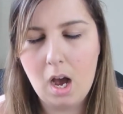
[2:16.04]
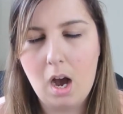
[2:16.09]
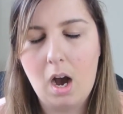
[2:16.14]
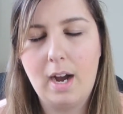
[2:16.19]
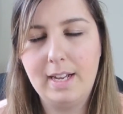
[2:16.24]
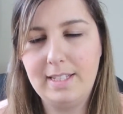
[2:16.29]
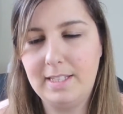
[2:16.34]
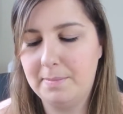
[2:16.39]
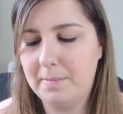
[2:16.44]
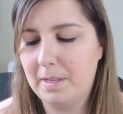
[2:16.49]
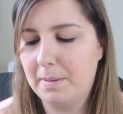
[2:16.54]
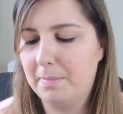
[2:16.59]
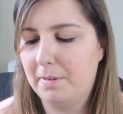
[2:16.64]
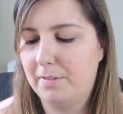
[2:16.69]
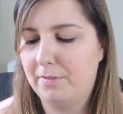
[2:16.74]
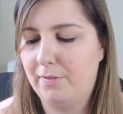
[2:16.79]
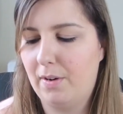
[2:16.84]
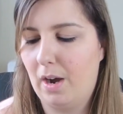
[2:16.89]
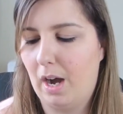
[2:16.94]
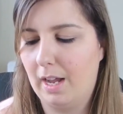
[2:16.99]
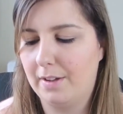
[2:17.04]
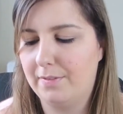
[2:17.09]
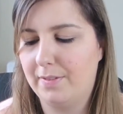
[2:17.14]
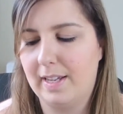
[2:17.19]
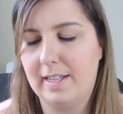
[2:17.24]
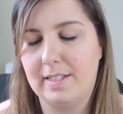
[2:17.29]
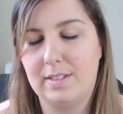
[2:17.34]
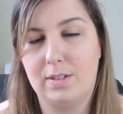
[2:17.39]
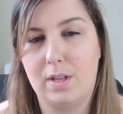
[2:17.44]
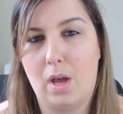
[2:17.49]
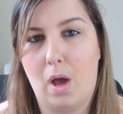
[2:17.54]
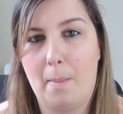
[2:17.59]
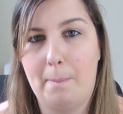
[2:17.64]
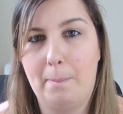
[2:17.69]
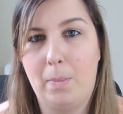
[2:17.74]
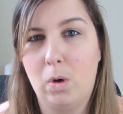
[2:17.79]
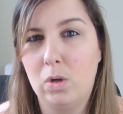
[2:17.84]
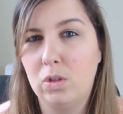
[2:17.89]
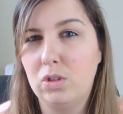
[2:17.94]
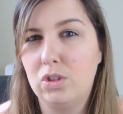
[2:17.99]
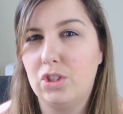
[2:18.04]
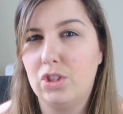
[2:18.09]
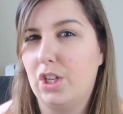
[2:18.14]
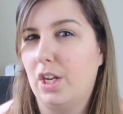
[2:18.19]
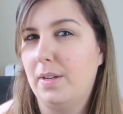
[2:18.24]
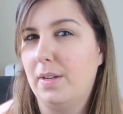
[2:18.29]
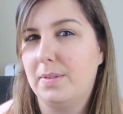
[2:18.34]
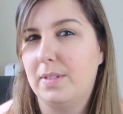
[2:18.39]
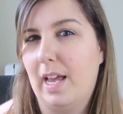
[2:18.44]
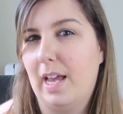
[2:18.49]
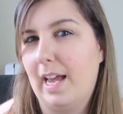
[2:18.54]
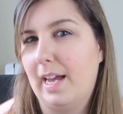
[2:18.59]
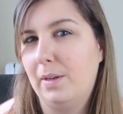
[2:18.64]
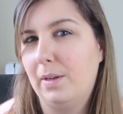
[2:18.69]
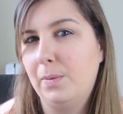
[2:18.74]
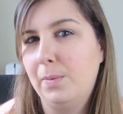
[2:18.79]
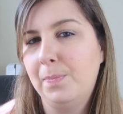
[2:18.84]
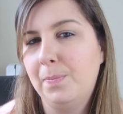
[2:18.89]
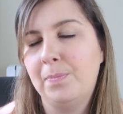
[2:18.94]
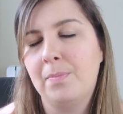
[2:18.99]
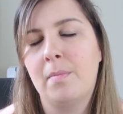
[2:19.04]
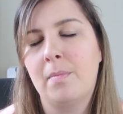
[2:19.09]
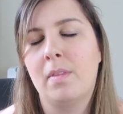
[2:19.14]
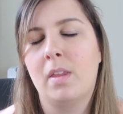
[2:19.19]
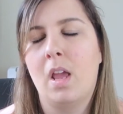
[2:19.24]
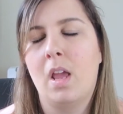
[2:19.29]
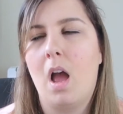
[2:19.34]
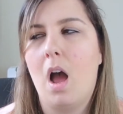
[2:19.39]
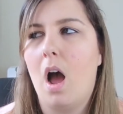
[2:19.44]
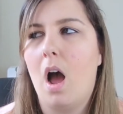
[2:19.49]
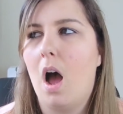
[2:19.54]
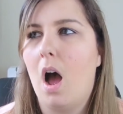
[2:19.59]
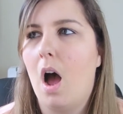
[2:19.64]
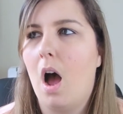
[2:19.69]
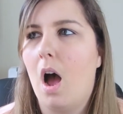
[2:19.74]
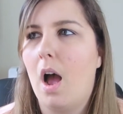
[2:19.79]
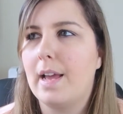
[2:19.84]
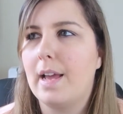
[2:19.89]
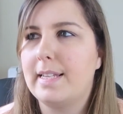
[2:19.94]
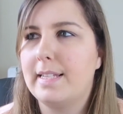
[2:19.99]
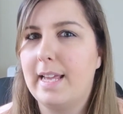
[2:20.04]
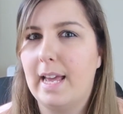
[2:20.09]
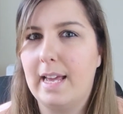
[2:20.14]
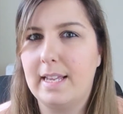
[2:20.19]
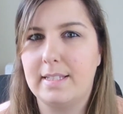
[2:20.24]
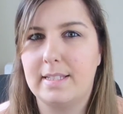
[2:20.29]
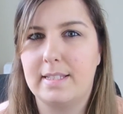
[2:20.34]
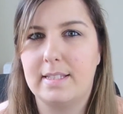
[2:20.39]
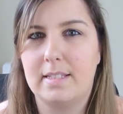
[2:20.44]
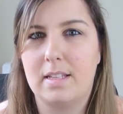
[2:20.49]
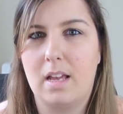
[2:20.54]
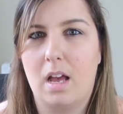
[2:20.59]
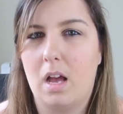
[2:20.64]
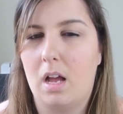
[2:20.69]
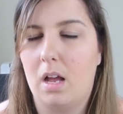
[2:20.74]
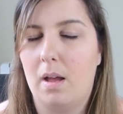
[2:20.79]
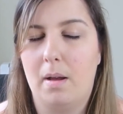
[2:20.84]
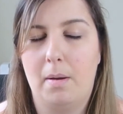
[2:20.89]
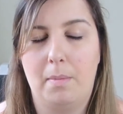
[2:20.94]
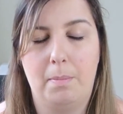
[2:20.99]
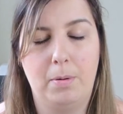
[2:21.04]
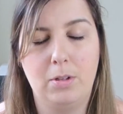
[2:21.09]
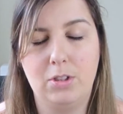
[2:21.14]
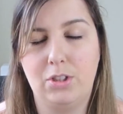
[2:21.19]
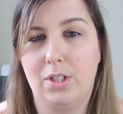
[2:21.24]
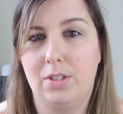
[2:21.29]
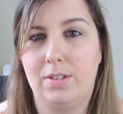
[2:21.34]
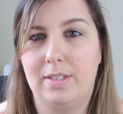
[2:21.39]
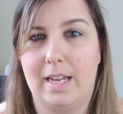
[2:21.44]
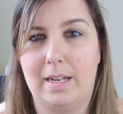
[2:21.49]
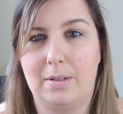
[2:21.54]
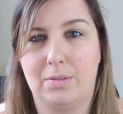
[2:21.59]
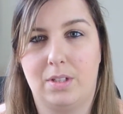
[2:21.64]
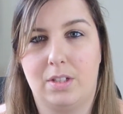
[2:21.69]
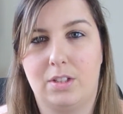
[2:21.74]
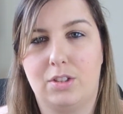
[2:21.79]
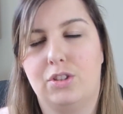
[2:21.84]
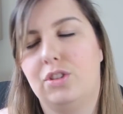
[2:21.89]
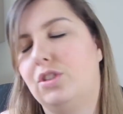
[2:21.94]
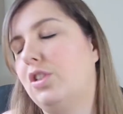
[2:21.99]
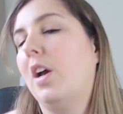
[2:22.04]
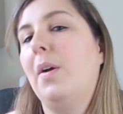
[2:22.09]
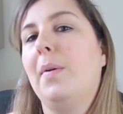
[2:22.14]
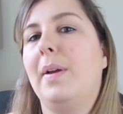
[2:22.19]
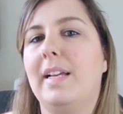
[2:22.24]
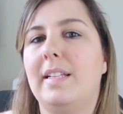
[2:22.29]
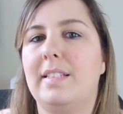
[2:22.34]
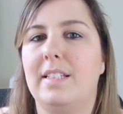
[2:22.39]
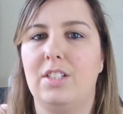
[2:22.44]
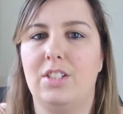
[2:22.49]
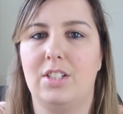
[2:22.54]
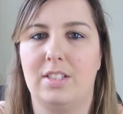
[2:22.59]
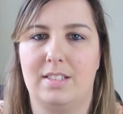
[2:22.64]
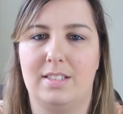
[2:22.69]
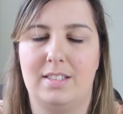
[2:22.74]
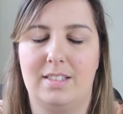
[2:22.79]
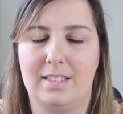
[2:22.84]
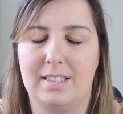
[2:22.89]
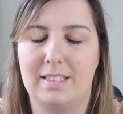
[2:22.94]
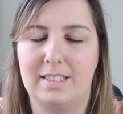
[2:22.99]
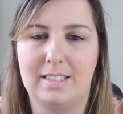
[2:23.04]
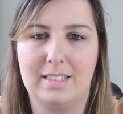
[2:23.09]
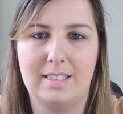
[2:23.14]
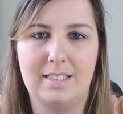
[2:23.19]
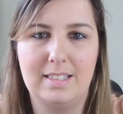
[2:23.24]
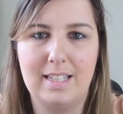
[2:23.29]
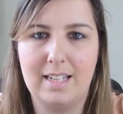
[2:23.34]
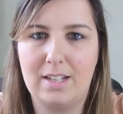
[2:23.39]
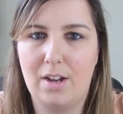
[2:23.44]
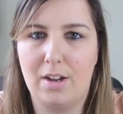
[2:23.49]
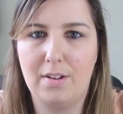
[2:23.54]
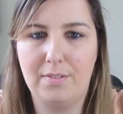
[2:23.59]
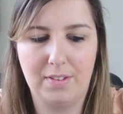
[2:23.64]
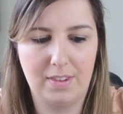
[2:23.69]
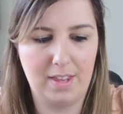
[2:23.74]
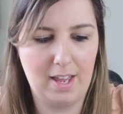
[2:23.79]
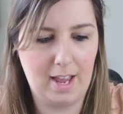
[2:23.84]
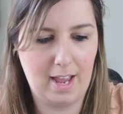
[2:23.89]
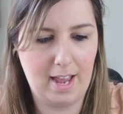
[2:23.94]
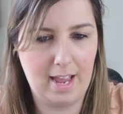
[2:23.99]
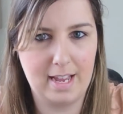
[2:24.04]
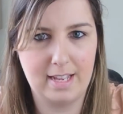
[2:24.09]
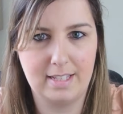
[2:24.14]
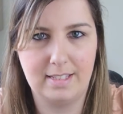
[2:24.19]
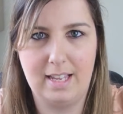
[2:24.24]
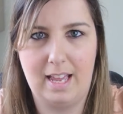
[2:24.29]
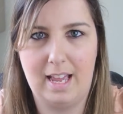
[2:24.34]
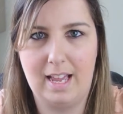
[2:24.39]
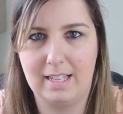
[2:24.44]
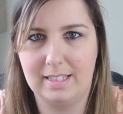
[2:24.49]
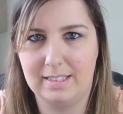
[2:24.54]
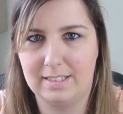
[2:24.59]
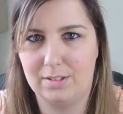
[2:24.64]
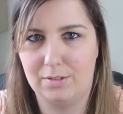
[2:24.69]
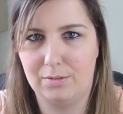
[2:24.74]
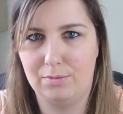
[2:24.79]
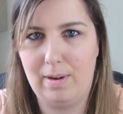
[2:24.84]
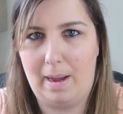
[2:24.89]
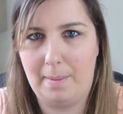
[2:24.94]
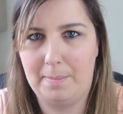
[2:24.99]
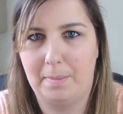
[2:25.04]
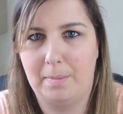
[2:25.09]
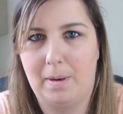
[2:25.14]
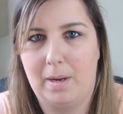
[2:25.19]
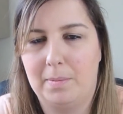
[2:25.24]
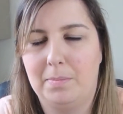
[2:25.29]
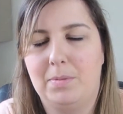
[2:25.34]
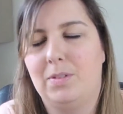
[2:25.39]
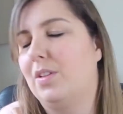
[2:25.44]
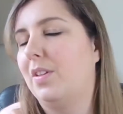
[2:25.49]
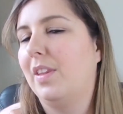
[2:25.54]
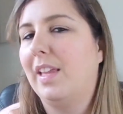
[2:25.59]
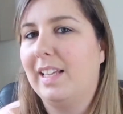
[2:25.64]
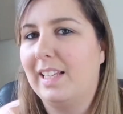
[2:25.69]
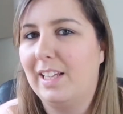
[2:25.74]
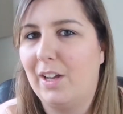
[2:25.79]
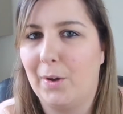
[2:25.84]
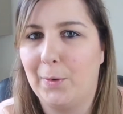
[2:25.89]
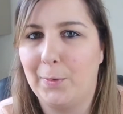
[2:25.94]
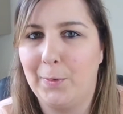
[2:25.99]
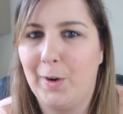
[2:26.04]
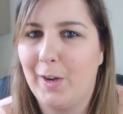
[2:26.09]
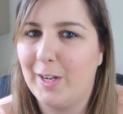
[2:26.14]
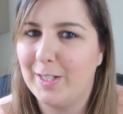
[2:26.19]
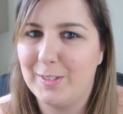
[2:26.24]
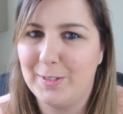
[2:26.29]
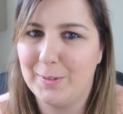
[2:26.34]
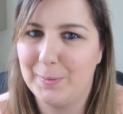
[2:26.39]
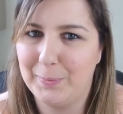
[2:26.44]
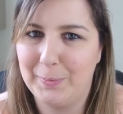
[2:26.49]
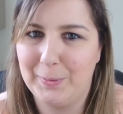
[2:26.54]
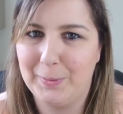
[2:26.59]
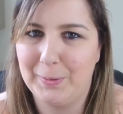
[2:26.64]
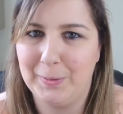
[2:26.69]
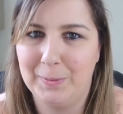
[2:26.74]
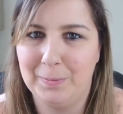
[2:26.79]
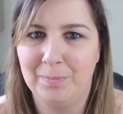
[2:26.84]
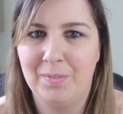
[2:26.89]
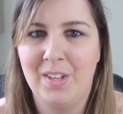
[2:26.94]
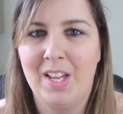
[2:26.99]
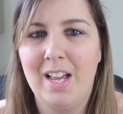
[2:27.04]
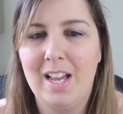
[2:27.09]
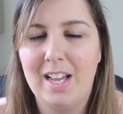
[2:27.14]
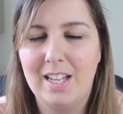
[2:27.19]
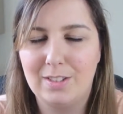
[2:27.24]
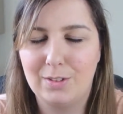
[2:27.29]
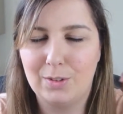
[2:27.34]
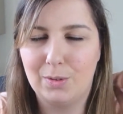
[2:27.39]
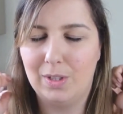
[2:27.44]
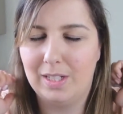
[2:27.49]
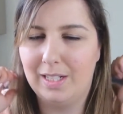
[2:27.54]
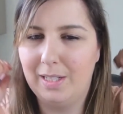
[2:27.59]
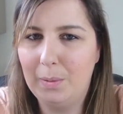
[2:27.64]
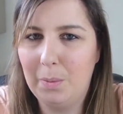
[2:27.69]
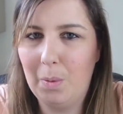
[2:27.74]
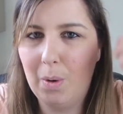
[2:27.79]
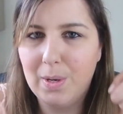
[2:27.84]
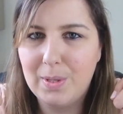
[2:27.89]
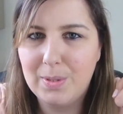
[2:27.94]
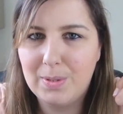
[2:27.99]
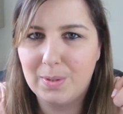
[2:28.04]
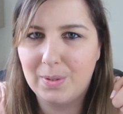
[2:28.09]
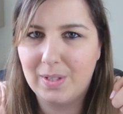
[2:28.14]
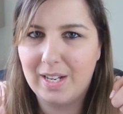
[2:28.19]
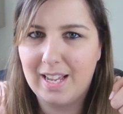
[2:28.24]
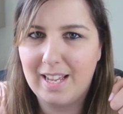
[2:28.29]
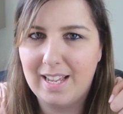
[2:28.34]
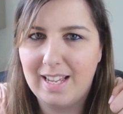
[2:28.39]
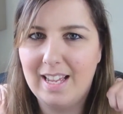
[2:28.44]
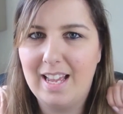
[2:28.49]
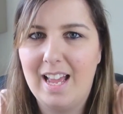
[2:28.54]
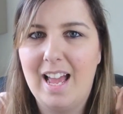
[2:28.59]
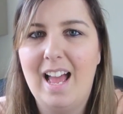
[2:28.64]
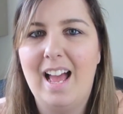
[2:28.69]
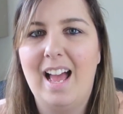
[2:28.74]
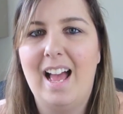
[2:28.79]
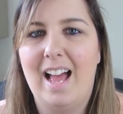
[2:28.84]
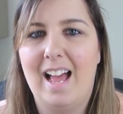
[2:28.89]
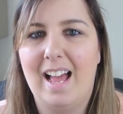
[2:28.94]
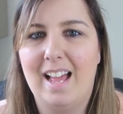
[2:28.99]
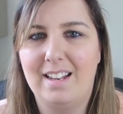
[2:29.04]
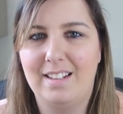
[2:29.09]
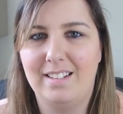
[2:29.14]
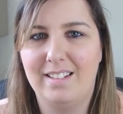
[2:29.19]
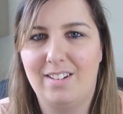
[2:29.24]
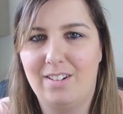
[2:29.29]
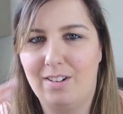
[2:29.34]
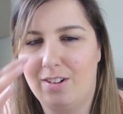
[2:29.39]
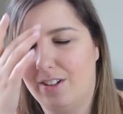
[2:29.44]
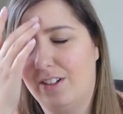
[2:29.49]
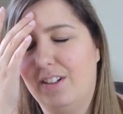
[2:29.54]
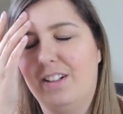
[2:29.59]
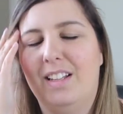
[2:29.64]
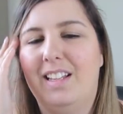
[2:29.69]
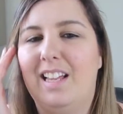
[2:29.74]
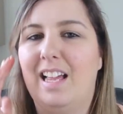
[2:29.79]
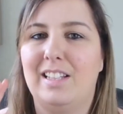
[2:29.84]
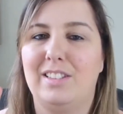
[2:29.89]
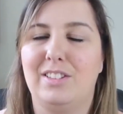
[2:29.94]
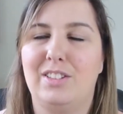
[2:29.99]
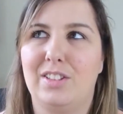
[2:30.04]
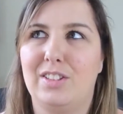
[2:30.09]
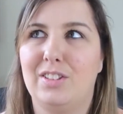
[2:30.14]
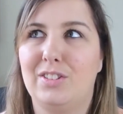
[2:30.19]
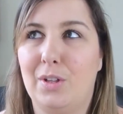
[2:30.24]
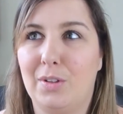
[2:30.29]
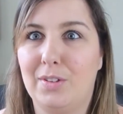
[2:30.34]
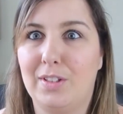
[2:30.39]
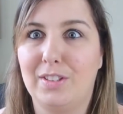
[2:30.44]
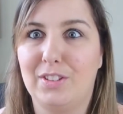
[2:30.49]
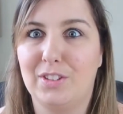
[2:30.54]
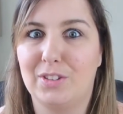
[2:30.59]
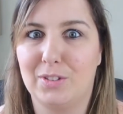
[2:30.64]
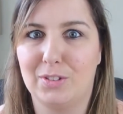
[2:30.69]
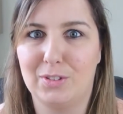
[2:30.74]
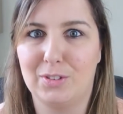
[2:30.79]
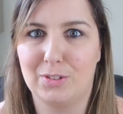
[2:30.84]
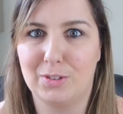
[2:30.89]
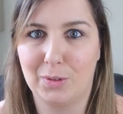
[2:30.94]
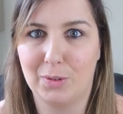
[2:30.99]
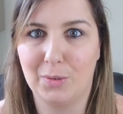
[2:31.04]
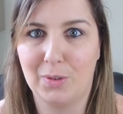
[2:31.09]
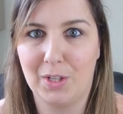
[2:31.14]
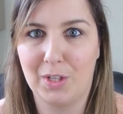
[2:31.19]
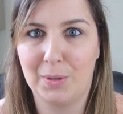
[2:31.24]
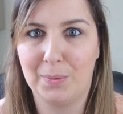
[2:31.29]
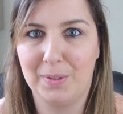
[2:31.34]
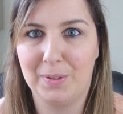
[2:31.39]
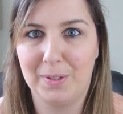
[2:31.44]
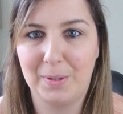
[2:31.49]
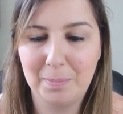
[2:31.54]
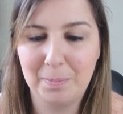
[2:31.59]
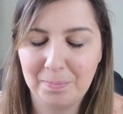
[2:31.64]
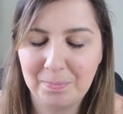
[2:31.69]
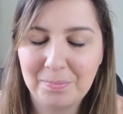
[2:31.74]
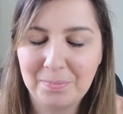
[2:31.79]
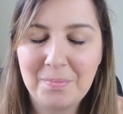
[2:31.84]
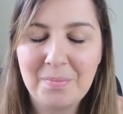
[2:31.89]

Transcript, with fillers: Item number five is a poncho towel. Yes, poncho towels are so easy just to stick over their heads and wrap them up so they go nice and warm. It's got a little hood on it, and oh, and don't they just look so cute in them?